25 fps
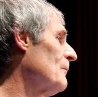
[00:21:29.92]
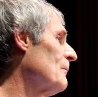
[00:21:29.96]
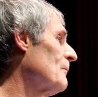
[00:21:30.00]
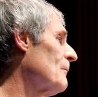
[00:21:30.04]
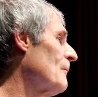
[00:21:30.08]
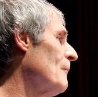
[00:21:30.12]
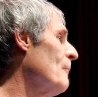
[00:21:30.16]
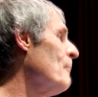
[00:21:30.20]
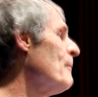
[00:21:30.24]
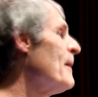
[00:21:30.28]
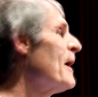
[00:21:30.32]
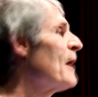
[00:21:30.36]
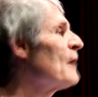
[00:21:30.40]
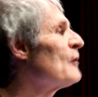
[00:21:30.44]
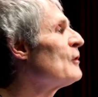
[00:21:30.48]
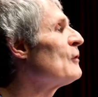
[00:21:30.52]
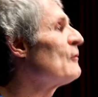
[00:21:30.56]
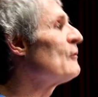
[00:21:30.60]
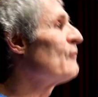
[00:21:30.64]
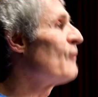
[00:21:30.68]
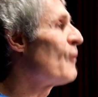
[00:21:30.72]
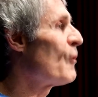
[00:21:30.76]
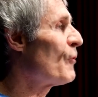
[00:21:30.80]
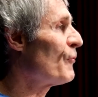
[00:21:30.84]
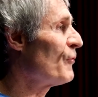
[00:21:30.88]
men
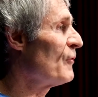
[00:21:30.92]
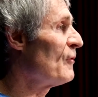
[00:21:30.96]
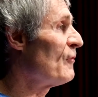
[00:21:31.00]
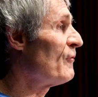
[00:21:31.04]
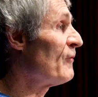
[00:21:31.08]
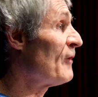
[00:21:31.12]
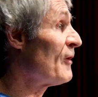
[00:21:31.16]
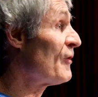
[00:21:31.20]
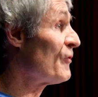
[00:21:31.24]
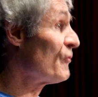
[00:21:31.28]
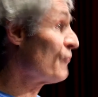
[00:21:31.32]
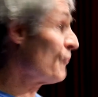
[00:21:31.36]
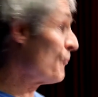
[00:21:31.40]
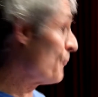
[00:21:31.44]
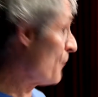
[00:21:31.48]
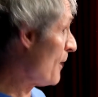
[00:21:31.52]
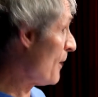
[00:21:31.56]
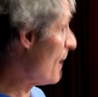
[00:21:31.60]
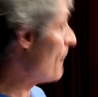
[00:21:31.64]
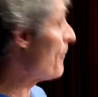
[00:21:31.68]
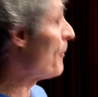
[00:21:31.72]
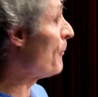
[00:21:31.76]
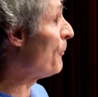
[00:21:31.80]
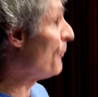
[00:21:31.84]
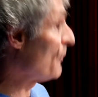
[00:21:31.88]
invoke the defense with
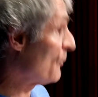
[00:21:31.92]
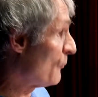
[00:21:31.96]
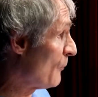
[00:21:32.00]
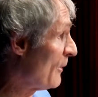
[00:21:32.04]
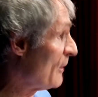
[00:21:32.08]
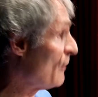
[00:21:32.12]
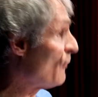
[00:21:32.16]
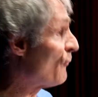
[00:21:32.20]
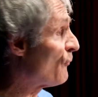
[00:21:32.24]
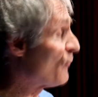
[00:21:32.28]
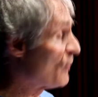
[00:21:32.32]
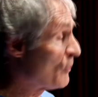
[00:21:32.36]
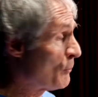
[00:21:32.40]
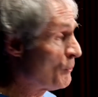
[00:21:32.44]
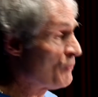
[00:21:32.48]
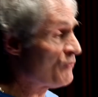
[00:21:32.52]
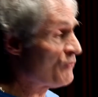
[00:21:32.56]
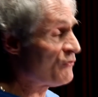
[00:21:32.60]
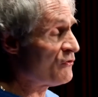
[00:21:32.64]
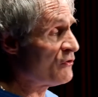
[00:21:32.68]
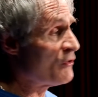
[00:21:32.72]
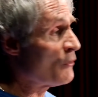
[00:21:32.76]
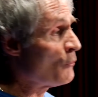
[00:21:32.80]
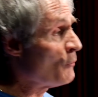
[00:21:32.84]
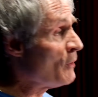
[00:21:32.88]
probably greater frequency
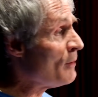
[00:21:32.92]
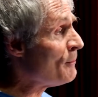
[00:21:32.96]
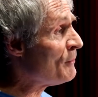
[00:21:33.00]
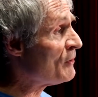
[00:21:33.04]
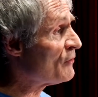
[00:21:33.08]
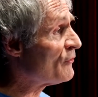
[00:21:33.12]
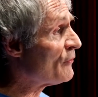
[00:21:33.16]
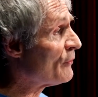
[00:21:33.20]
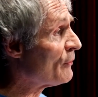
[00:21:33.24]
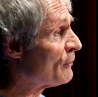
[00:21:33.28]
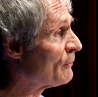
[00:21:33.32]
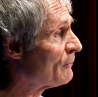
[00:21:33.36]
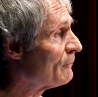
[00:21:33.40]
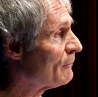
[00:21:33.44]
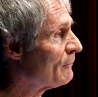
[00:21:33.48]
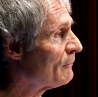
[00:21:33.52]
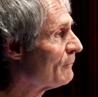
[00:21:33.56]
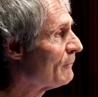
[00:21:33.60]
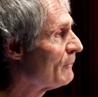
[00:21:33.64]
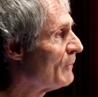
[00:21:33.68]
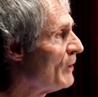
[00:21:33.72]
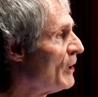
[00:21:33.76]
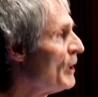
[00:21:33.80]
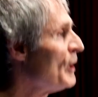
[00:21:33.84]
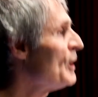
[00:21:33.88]
than women do.
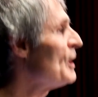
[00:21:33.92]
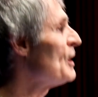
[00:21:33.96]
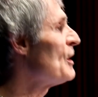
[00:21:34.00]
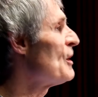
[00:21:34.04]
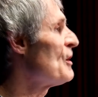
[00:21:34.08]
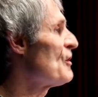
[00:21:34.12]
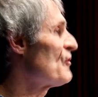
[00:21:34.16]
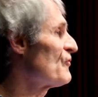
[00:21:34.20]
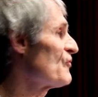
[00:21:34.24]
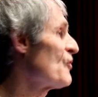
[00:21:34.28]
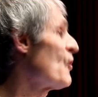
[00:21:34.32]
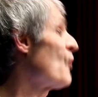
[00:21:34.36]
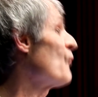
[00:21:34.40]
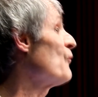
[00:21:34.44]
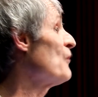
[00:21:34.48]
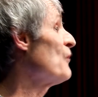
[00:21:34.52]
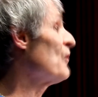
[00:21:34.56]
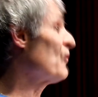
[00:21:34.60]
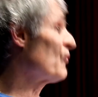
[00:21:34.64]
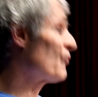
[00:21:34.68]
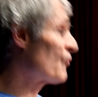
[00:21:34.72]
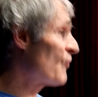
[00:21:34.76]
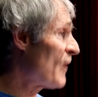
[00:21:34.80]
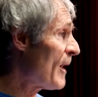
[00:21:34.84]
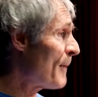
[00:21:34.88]
So if we
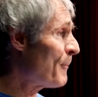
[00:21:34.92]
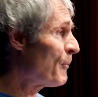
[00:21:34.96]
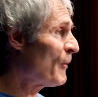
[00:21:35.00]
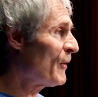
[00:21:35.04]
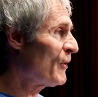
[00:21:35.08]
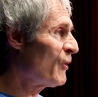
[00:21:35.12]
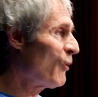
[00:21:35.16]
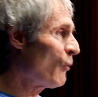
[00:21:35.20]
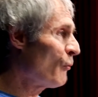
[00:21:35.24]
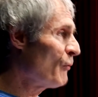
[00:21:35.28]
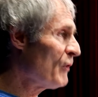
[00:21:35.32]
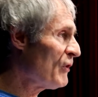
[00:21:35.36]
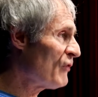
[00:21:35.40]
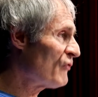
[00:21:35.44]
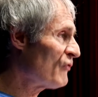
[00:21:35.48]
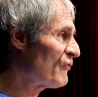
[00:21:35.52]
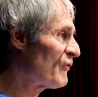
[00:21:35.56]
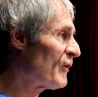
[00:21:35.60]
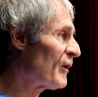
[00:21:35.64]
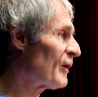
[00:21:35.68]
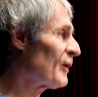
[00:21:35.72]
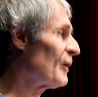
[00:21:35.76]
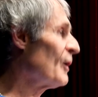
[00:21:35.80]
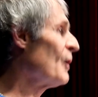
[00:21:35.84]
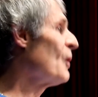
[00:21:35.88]
extrapolate her
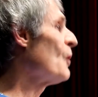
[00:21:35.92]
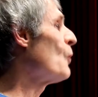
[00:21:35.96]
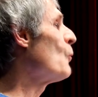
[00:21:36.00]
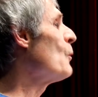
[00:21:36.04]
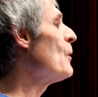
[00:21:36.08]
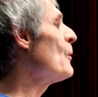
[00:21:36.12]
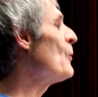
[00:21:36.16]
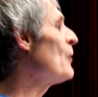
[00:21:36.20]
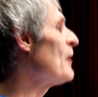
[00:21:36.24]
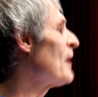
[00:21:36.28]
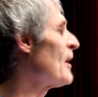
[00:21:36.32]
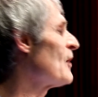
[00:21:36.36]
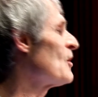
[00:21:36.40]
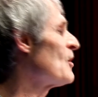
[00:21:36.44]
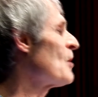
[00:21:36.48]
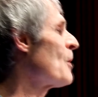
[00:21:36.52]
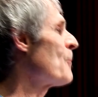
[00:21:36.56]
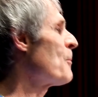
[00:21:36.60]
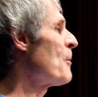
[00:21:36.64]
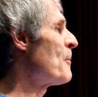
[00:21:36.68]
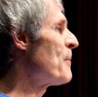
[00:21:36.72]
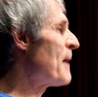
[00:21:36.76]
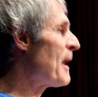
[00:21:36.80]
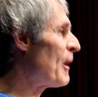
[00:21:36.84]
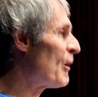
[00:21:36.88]
reasoning, we would end up
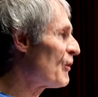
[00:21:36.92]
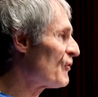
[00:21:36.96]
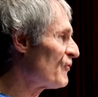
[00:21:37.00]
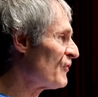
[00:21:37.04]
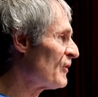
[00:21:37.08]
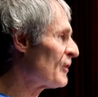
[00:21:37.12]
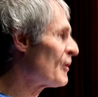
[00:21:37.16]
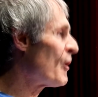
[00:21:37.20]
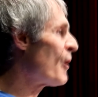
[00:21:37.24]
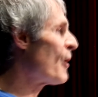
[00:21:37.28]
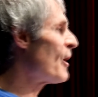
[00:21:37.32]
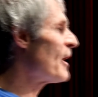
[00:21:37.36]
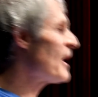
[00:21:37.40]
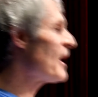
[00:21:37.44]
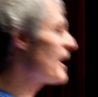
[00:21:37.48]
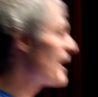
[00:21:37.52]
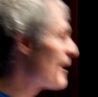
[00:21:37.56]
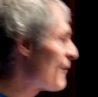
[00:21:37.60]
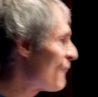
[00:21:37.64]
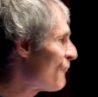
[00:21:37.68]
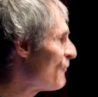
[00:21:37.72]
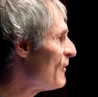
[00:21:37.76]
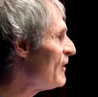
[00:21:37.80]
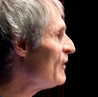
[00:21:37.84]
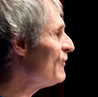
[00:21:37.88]
abolishing
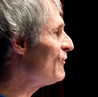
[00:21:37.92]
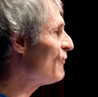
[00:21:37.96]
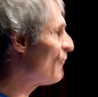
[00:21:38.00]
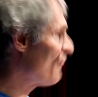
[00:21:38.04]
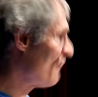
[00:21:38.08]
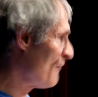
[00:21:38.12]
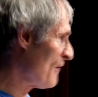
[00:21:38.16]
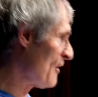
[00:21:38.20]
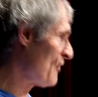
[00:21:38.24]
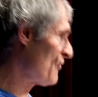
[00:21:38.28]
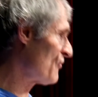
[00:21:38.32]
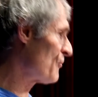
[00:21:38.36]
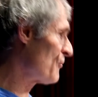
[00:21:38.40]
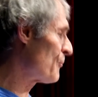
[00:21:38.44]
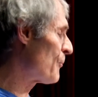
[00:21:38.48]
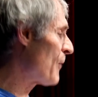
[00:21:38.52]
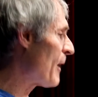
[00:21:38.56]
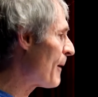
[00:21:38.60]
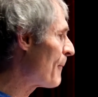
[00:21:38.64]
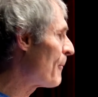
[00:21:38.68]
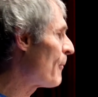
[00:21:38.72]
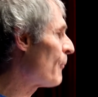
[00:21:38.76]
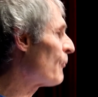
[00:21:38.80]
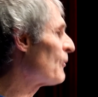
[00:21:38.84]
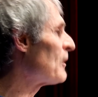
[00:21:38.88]
every defense
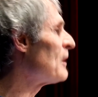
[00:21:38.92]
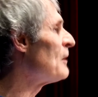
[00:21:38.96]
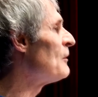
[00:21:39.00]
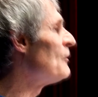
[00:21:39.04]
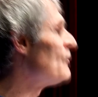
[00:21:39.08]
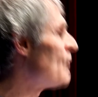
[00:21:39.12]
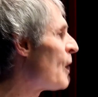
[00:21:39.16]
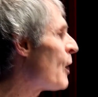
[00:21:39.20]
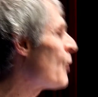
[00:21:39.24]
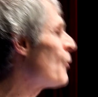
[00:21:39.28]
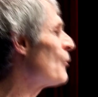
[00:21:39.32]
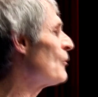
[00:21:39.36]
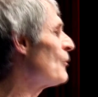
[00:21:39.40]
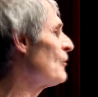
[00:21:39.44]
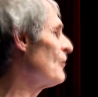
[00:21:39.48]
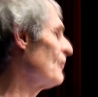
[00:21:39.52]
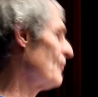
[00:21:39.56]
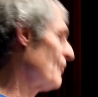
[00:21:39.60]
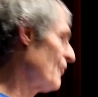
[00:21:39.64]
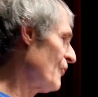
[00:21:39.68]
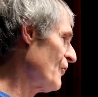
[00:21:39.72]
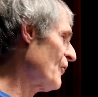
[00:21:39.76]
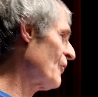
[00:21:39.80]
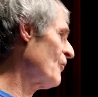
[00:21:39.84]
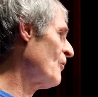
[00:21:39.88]
probably known to
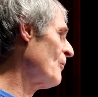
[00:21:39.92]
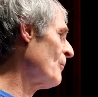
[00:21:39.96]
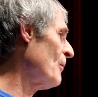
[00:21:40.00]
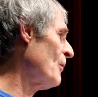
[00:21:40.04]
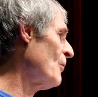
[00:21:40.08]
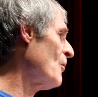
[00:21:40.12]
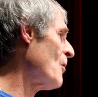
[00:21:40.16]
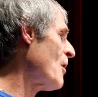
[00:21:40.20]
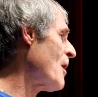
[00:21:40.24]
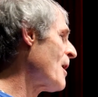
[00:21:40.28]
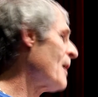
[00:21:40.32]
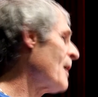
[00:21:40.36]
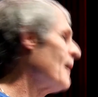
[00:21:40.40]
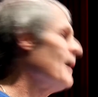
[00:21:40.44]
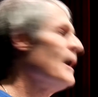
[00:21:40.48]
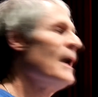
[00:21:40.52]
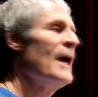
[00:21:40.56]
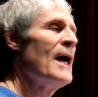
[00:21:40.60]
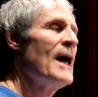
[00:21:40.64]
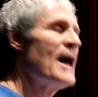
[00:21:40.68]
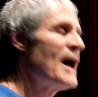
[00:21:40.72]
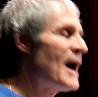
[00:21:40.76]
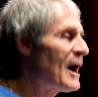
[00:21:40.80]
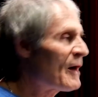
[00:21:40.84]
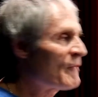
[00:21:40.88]
the criminal law.
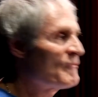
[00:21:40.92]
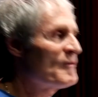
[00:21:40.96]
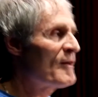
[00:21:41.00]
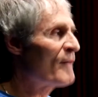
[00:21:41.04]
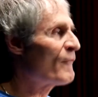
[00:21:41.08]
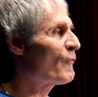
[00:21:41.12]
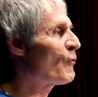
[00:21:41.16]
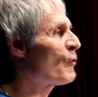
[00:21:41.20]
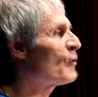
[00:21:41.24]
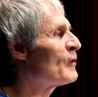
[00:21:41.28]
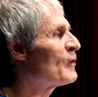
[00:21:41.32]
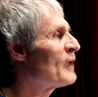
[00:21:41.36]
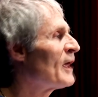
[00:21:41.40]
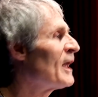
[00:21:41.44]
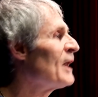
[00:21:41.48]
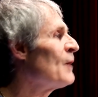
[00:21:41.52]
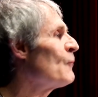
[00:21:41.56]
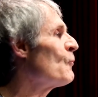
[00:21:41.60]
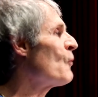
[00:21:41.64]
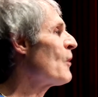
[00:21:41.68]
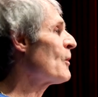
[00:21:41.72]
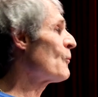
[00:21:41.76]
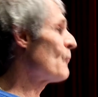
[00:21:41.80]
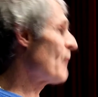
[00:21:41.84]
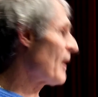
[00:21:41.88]
I've never heard
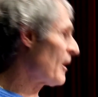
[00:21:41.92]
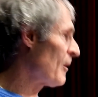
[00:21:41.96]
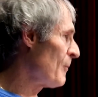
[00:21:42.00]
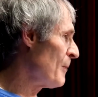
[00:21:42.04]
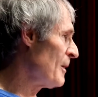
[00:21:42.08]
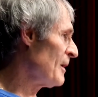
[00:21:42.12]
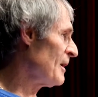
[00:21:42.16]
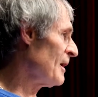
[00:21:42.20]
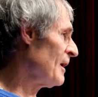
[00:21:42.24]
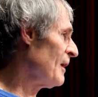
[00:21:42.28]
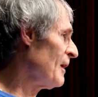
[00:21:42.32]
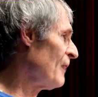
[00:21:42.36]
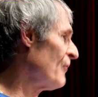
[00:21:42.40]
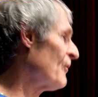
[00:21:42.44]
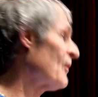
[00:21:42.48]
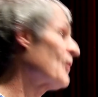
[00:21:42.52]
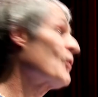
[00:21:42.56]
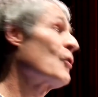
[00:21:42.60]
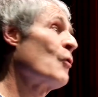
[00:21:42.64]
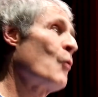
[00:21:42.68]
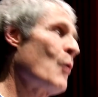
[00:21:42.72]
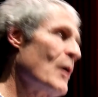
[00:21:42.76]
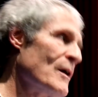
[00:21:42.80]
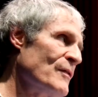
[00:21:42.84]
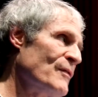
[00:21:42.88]
anyone recommend anything
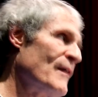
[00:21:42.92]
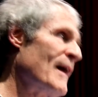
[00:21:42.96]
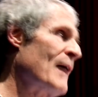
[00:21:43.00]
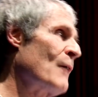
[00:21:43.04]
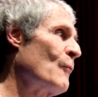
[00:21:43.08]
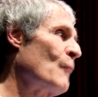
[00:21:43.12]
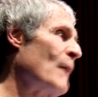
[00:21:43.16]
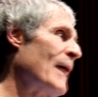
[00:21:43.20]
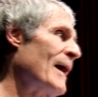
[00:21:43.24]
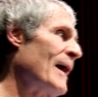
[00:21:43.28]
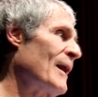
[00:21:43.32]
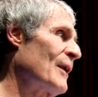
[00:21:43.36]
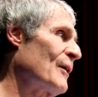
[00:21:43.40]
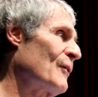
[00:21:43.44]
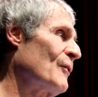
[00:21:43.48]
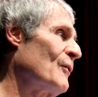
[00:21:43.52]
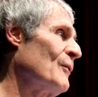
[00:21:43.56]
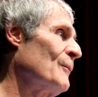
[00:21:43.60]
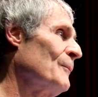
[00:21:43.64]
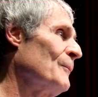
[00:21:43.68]
quite that radical.